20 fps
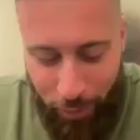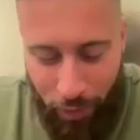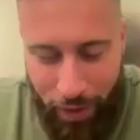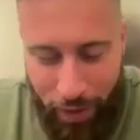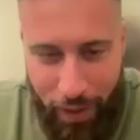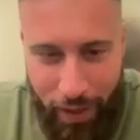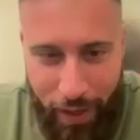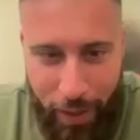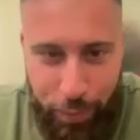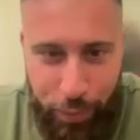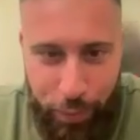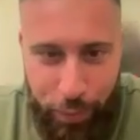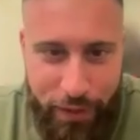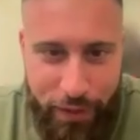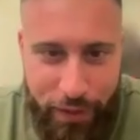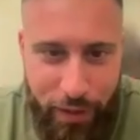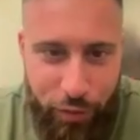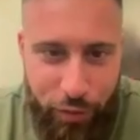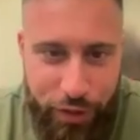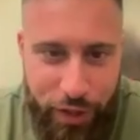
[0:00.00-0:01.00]
want to play
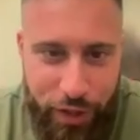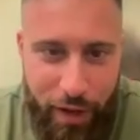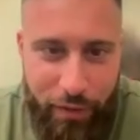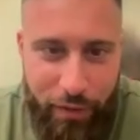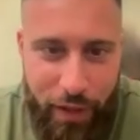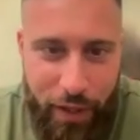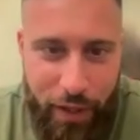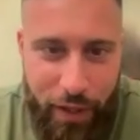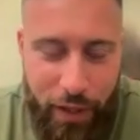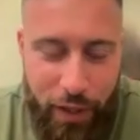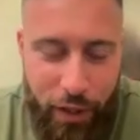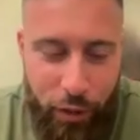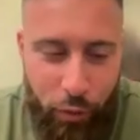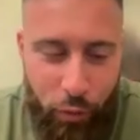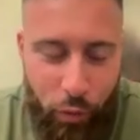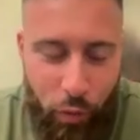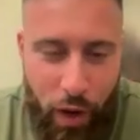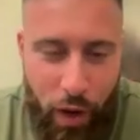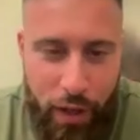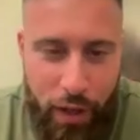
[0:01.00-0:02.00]
devil's advocate here.
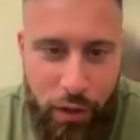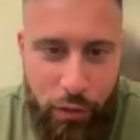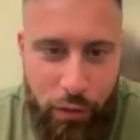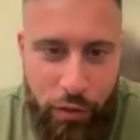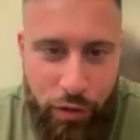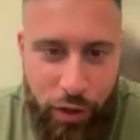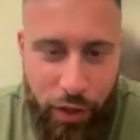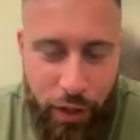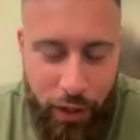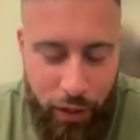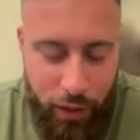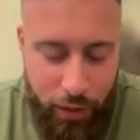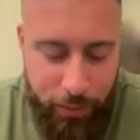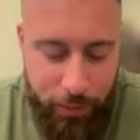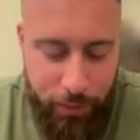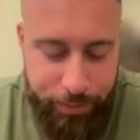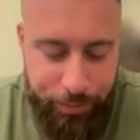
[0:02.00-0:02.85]
Why do you think